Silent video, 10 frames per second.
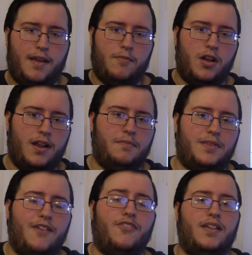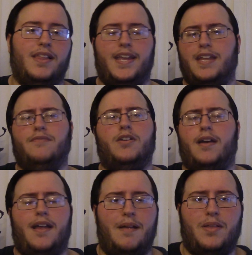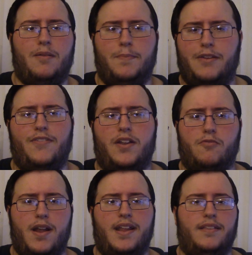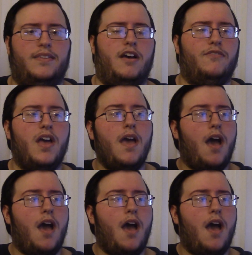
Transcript: I'm going to definitely link it, even though I, am not a big fan of Reddit itself.